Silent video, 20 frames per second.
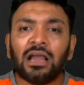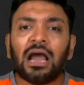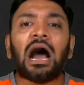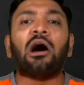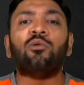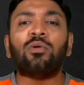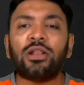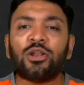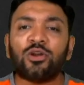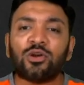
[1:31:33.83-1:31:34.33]

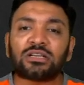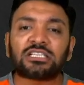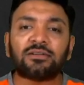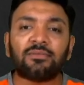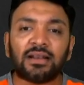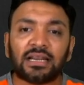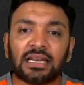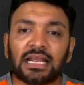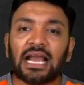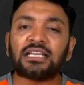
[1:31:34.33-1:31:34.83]
How will you
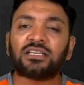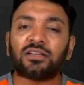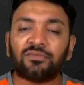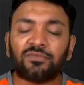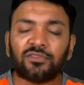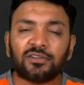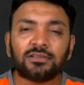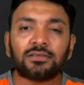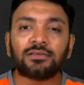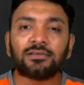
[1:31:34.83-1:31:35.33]
estimate cash
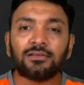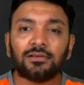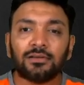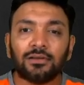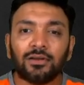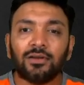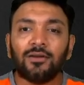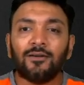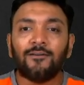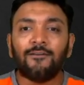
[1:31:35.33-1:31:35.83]
inflows?
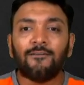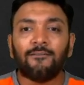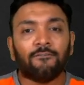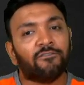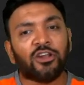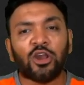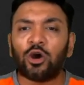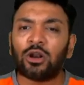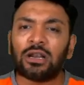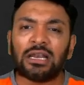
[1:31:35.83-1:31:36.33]

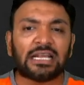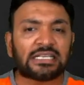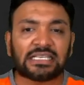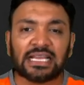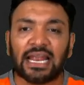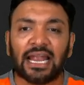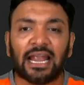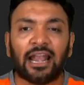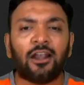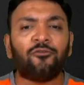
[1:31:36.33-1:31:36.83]
We only
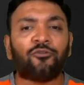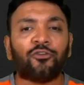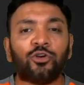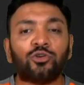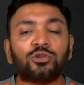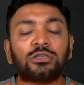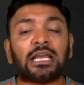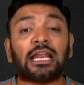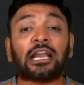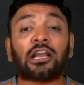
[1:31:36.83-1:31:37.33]
said
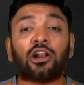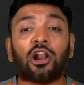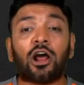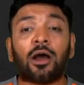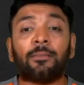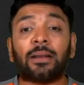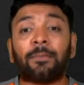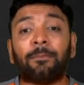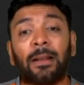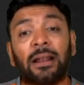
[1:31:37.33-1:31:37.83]
future
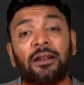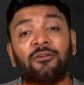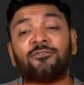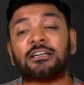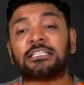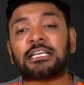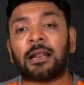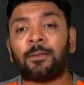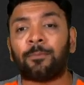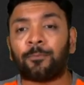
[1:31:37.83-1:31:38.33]
economic
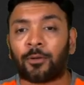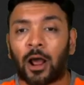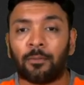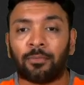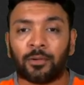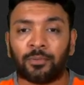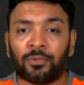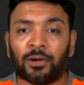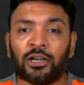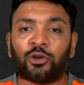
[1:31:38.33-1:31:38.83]
benefits are
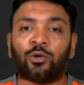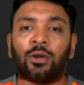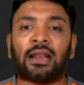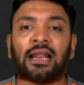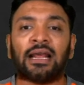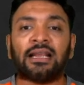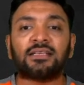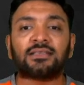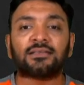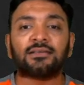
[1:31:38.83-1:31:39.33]
probable to
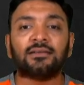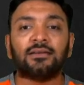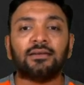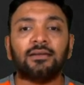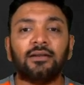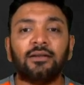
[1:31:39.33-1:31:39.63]
arise.